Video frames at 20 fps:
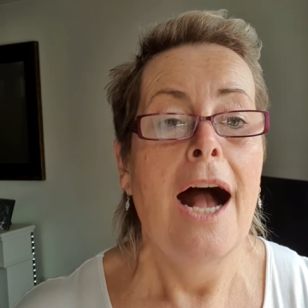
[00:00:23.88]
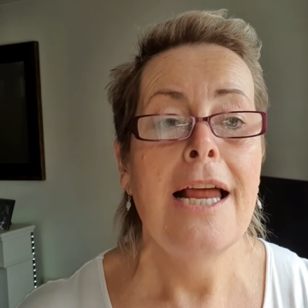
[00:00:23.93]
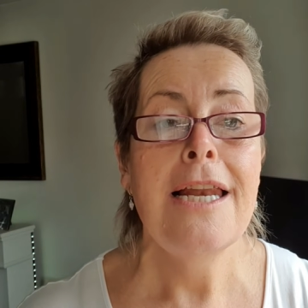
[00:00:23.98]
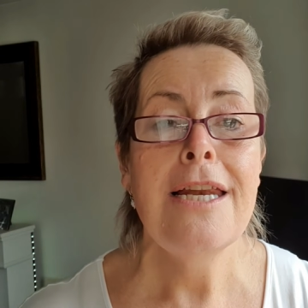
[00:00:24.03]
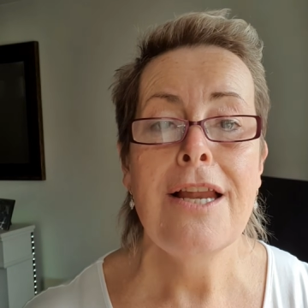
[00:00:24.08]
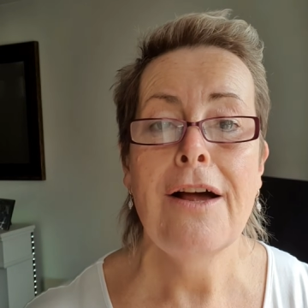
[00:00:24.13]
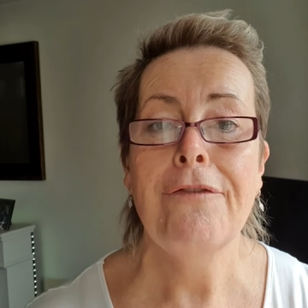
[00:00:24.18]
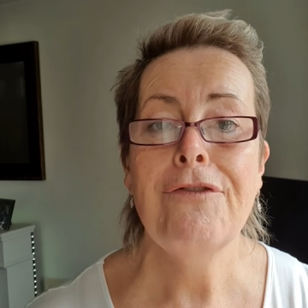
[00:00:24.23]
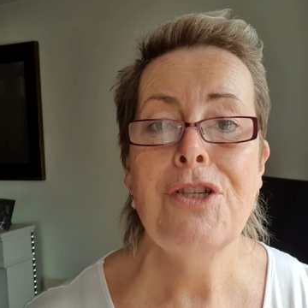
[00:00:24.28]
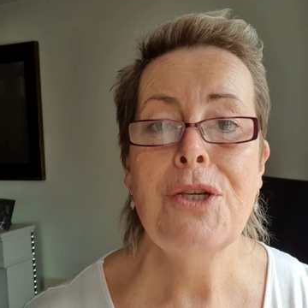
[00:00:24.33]
I
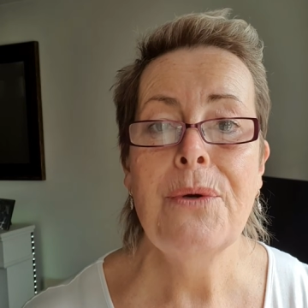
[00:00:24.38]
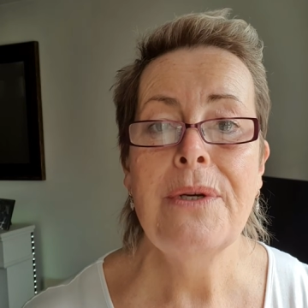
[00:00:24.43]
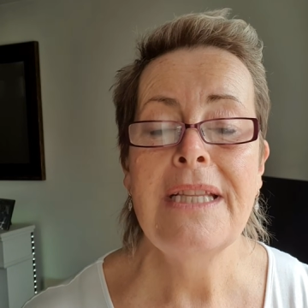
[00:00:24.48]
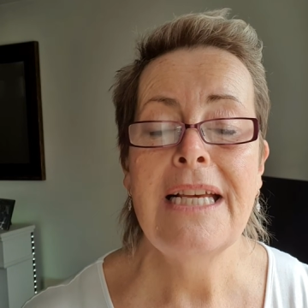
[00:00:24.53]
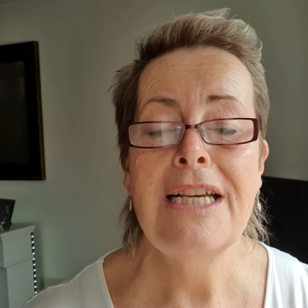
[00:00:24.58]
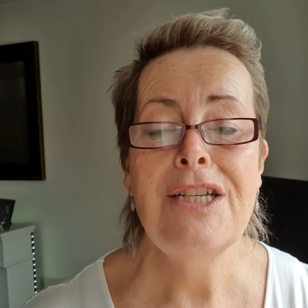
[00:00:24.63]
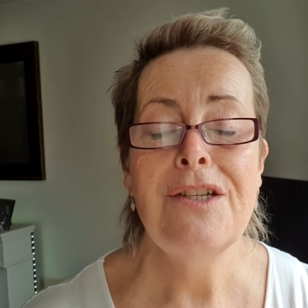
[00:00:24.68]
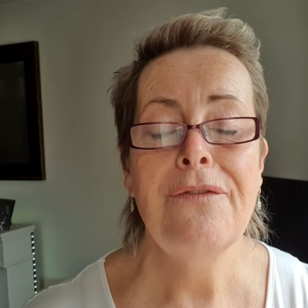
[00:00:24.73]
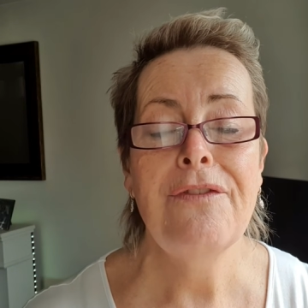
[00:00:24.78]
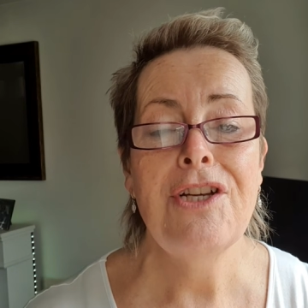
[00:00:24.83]
love doing
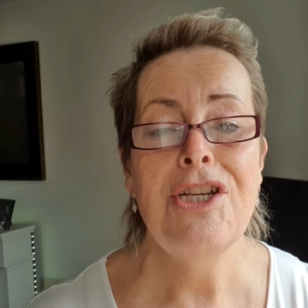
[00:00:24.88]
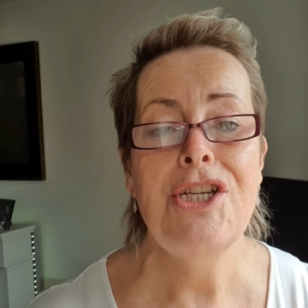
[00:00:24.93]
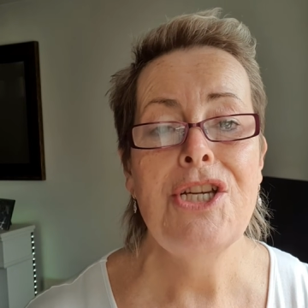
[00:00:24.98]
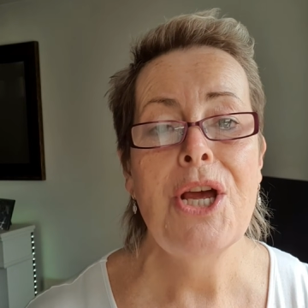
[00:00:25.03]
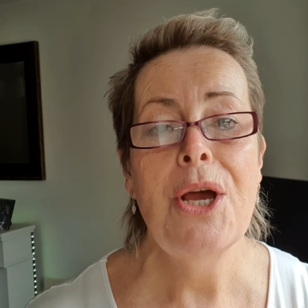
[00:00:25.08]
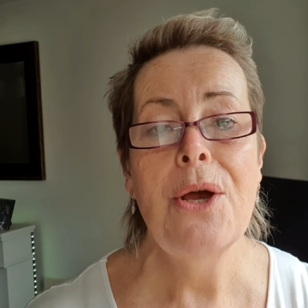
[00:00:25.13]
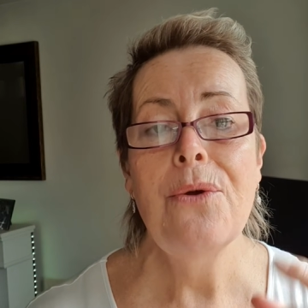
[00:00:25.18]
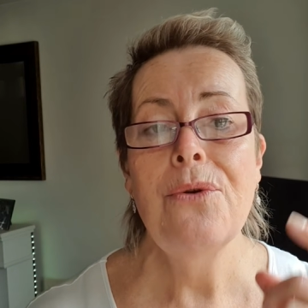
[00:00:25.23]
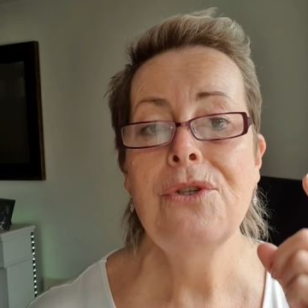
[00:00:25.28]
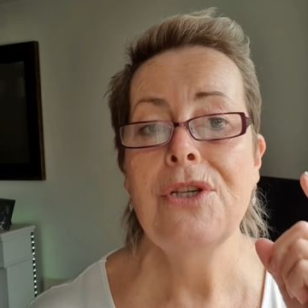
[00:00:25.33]
these
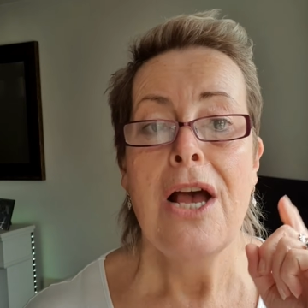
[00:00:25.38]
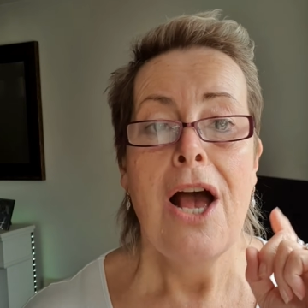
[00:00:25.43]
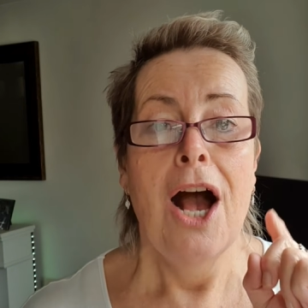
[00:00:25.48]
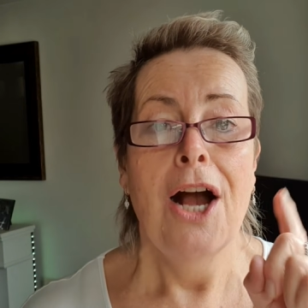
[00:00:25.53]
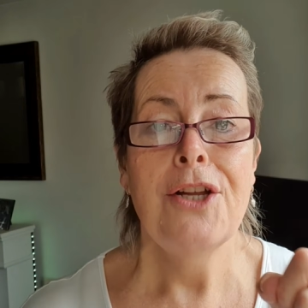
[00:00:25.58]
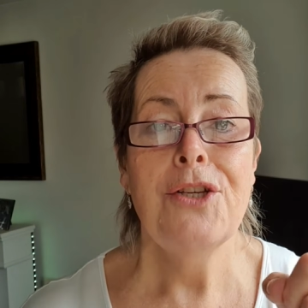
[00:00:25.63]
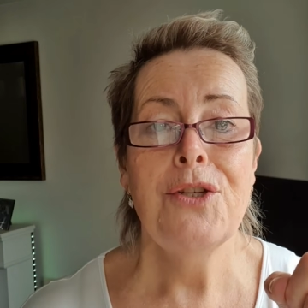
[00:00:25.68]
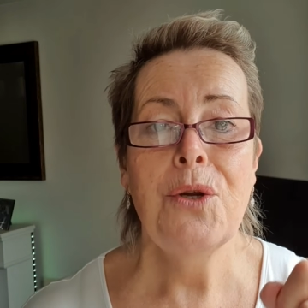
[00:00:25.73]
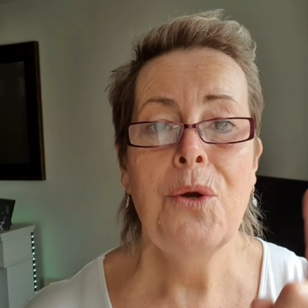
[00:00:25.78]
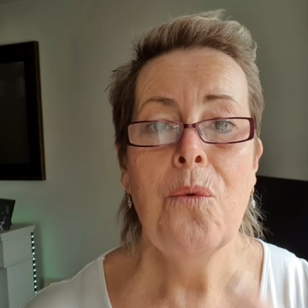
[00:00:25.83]
videos.
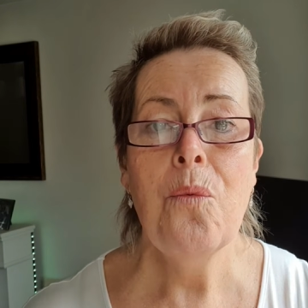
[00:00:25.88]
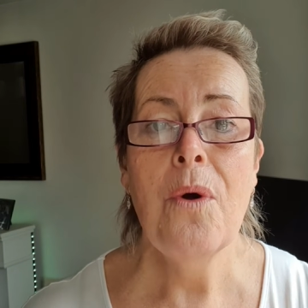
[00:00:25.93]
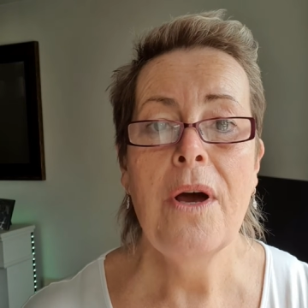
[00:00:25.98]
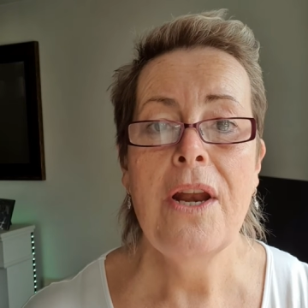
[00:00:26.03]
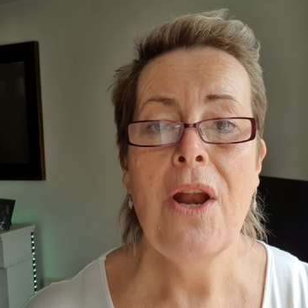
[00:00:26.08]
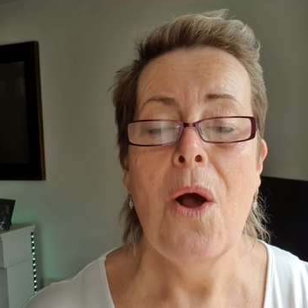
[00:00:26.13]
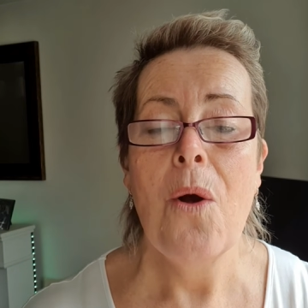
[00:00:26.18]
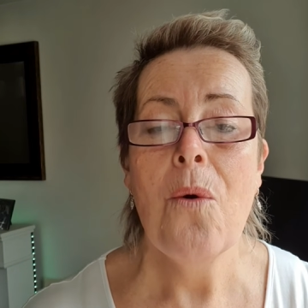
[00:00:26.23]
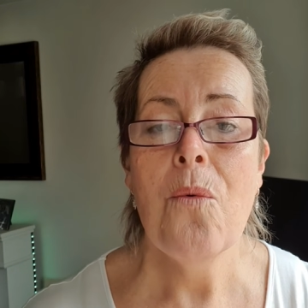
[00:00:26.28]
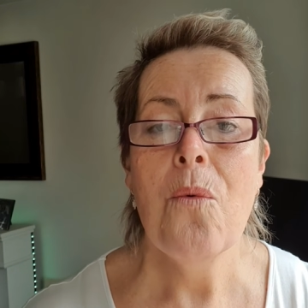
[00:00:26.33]
I do
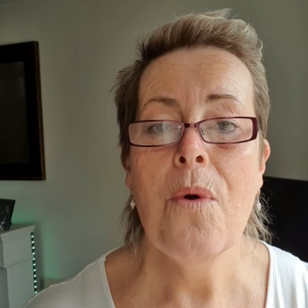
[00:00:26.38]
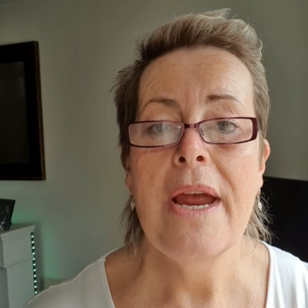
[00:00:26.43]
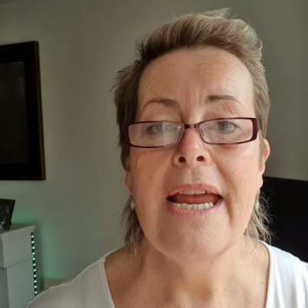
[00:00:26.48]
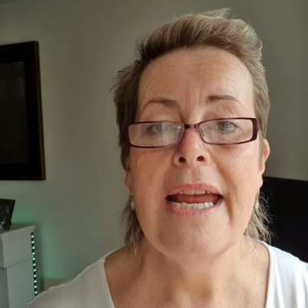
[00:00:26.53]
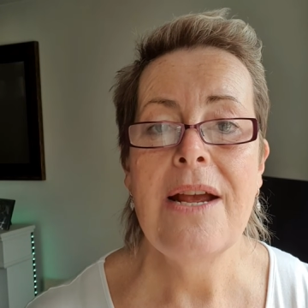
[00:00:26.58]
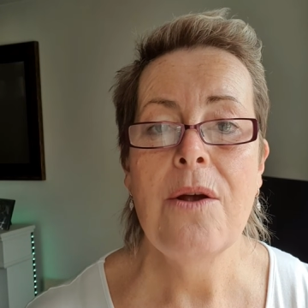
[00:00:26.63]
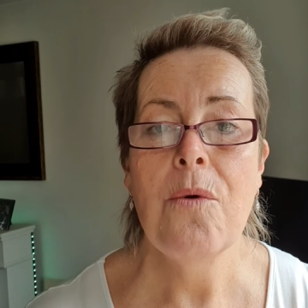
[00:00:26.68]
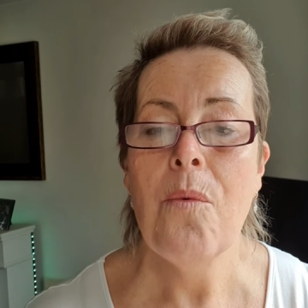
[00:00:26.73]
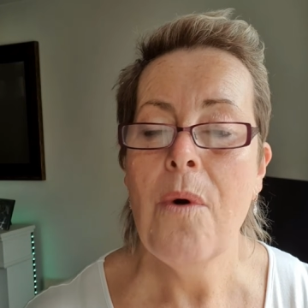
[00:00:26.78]
one a week,